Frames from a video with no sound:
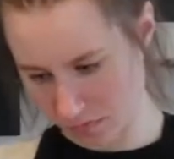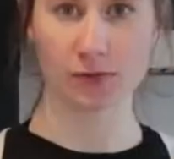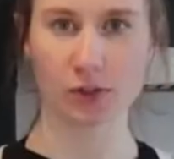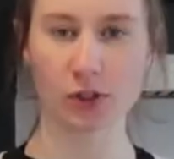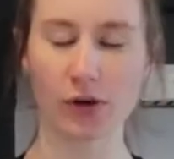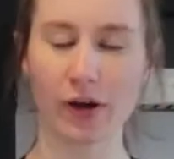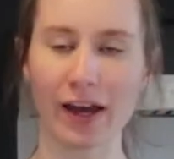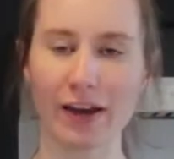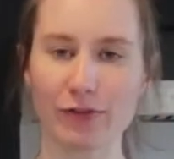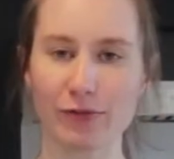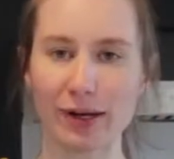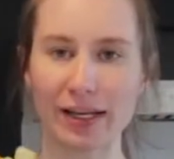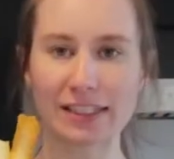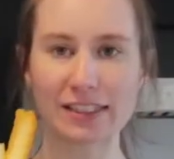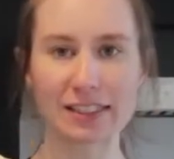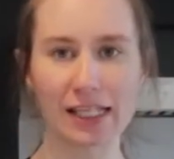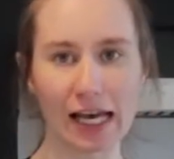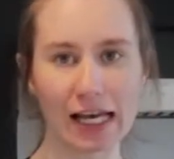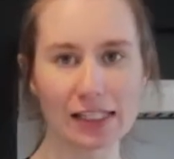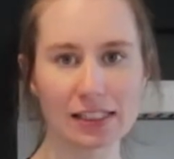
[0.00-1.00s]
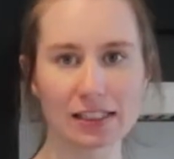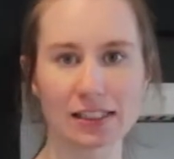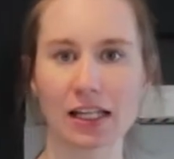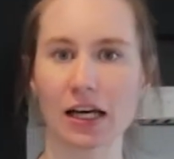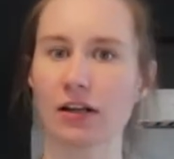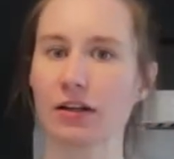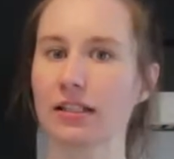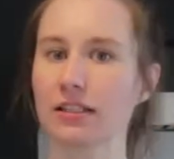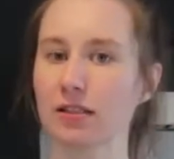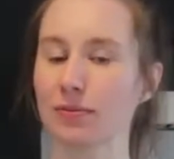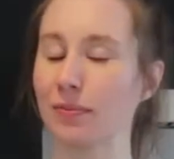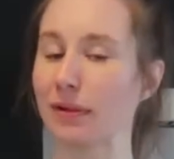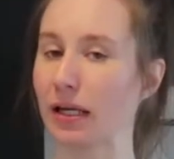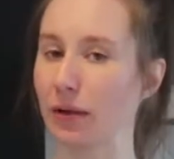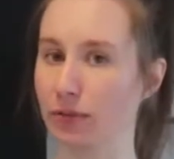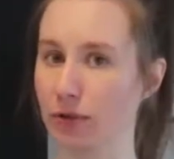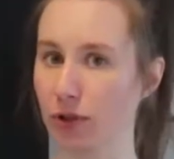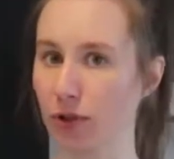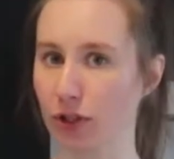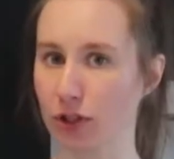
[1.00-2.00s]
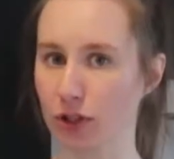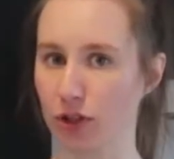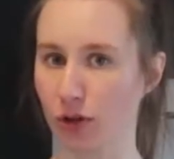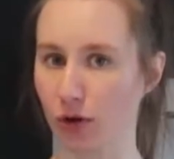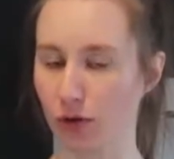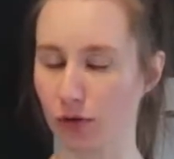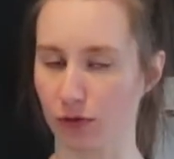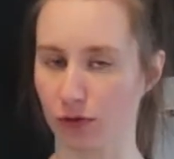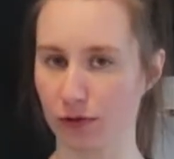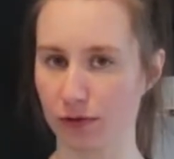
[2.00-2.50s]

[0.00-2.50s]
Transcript: So I have my zest, now let's meet up to the stove.